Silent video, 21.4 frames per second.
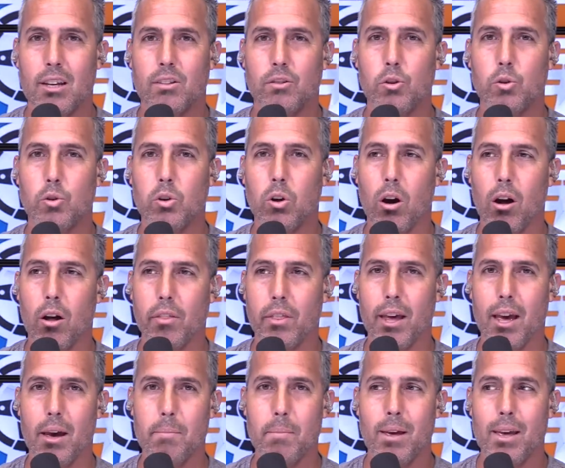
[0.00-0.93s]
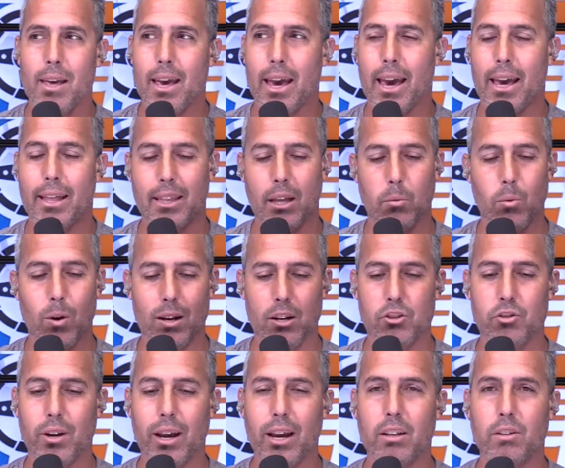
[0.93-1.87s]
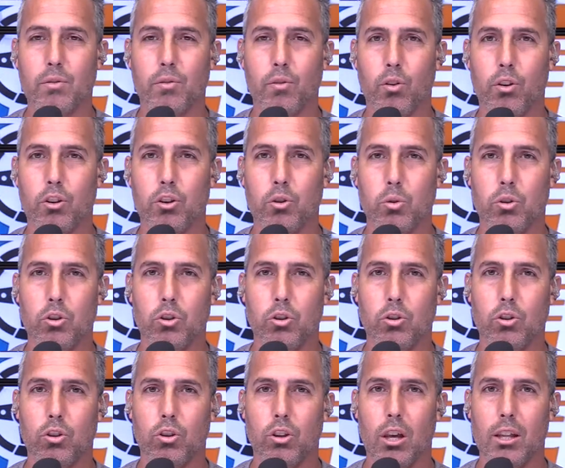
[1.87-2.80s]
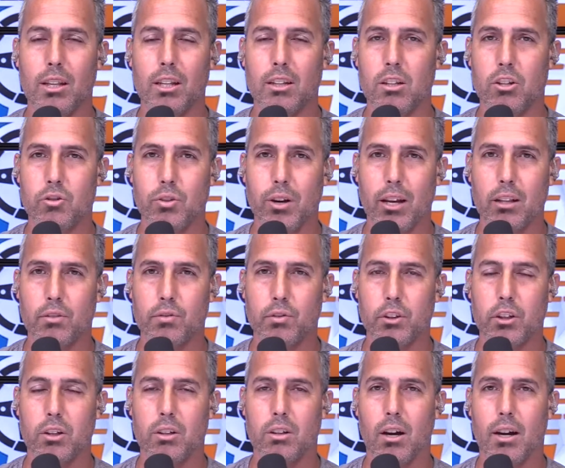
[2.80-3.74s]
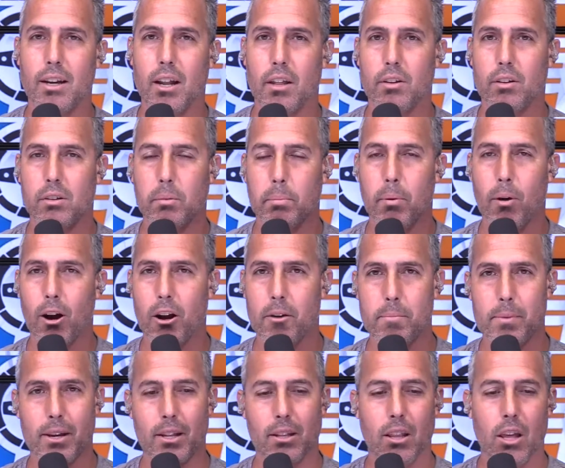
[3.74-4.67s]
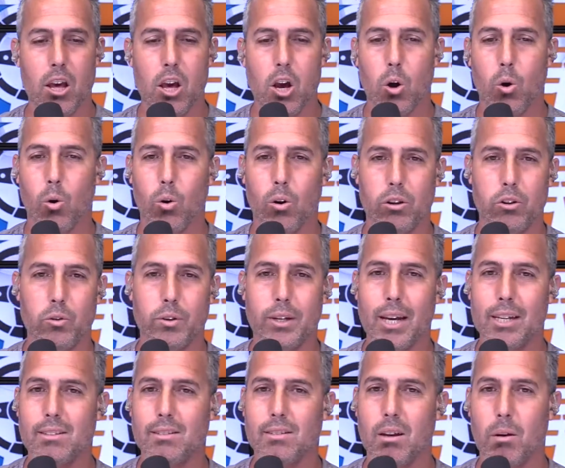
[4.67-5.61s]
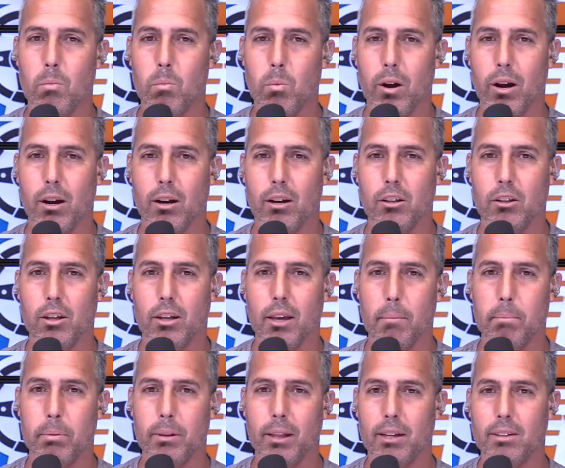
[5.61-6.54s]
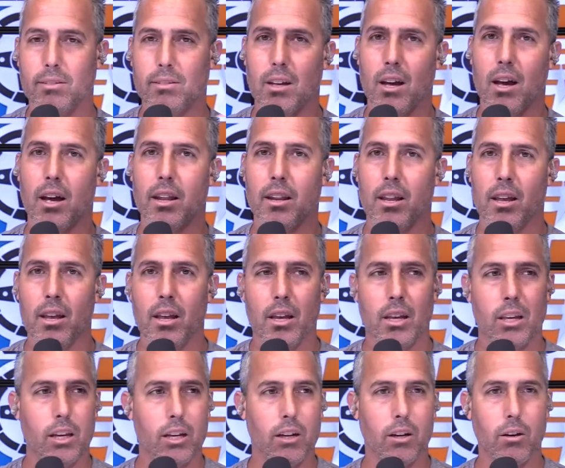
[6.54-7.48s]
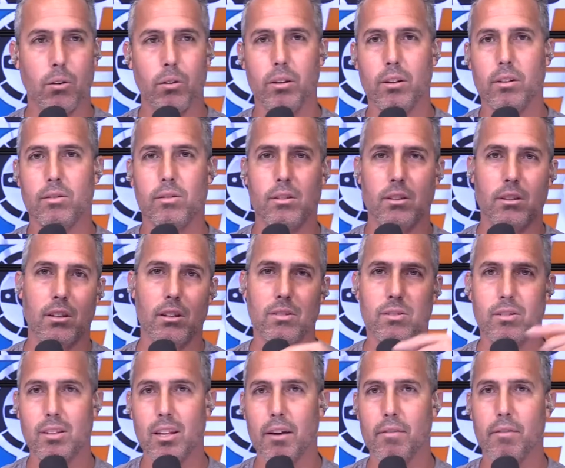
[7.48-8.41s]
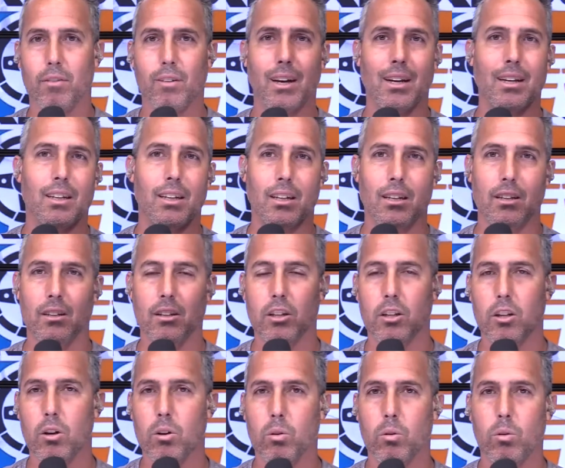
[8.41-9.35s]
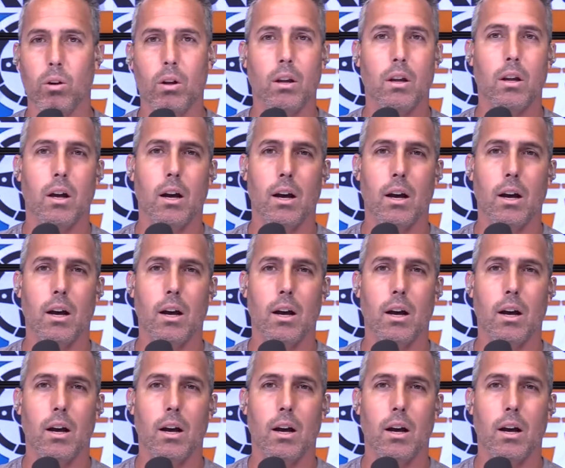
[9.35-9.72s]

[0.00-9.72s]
You call them and they want to transfer they need to transfer you to another department, or you get somewhere and you get placed on, this never-ending,